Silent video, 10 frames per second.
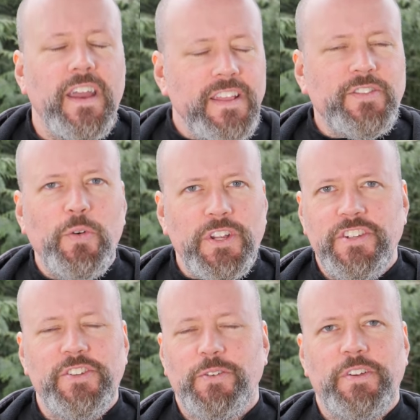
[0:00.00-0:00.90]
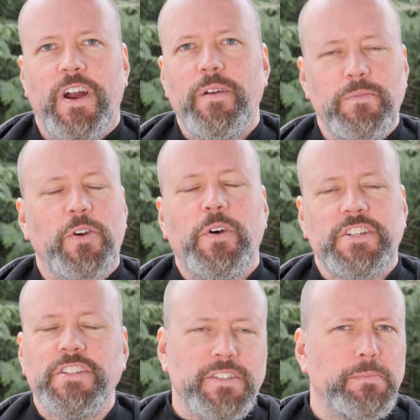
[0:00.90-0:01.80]
It's question show time. Your
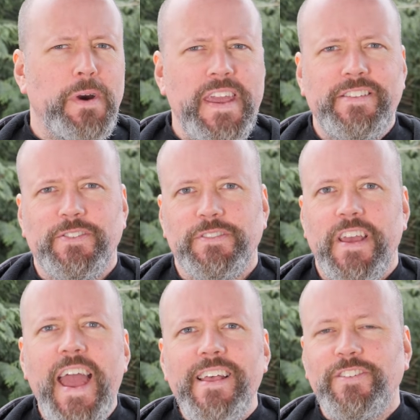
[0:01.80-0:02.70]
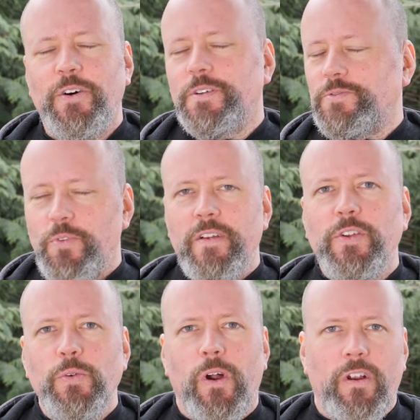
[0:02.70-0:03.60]
questions, my answers. As always, wherever
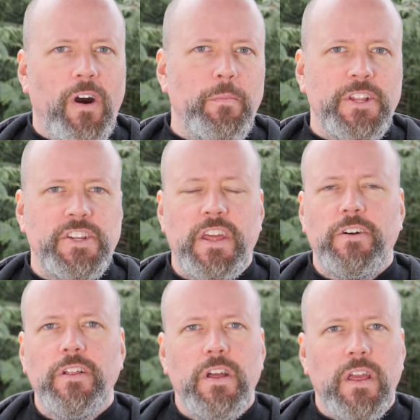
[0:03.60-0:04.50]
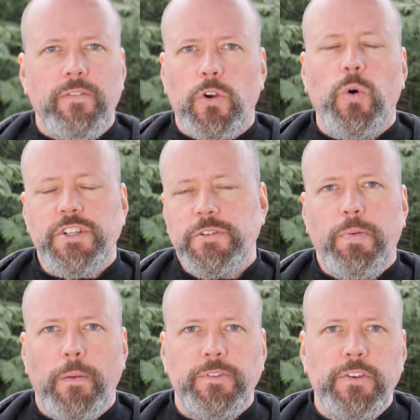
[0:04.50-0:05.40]
you are on my channel, if a question
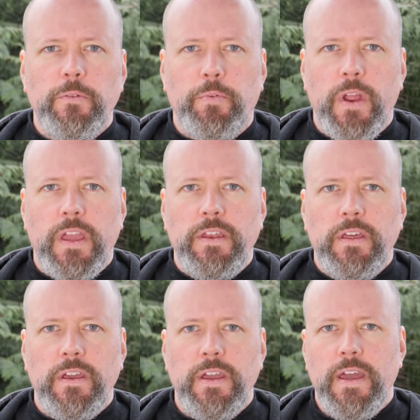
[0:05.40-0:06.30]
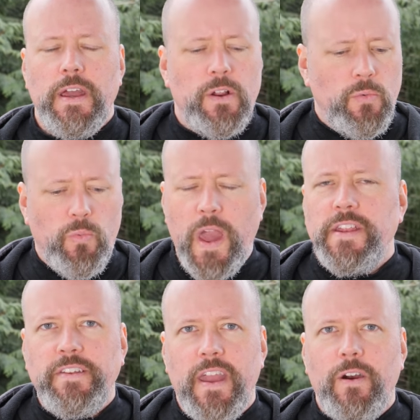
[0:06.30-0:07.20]
pops into your brain, write
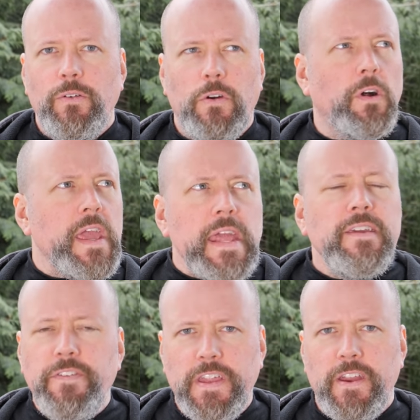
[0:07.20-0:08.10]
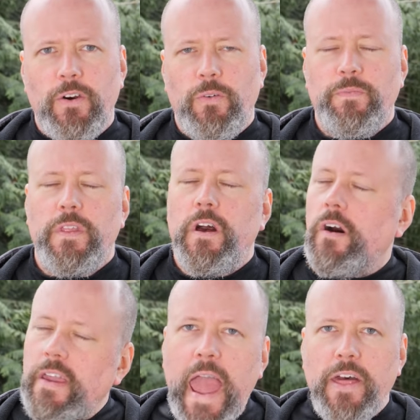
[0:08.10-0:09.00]
it down on any video.
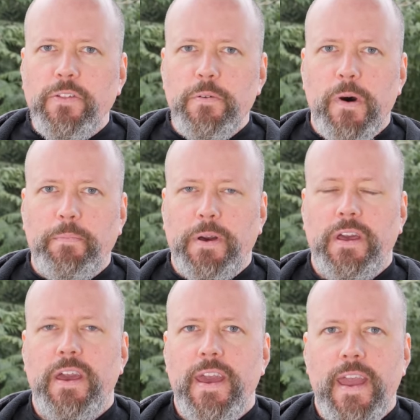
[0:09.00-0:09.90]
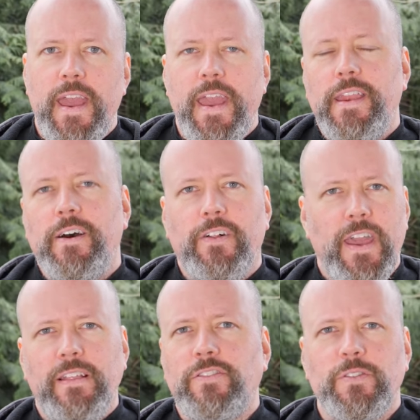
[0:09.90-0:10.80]
I'll gather them up and I'll
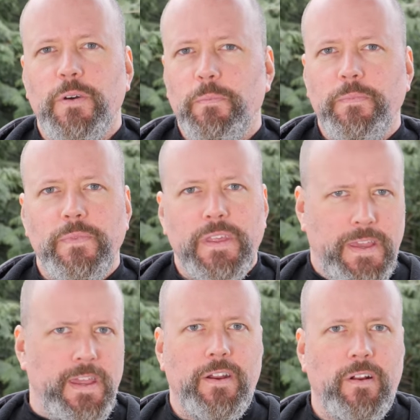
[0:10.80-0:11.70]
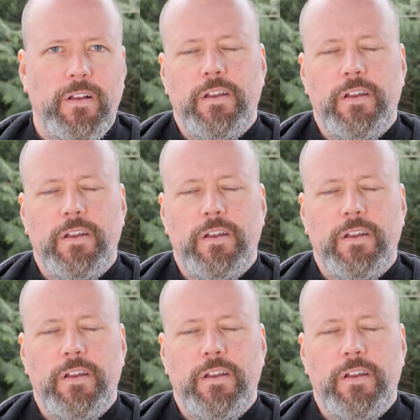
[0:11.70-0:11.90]
answer them here.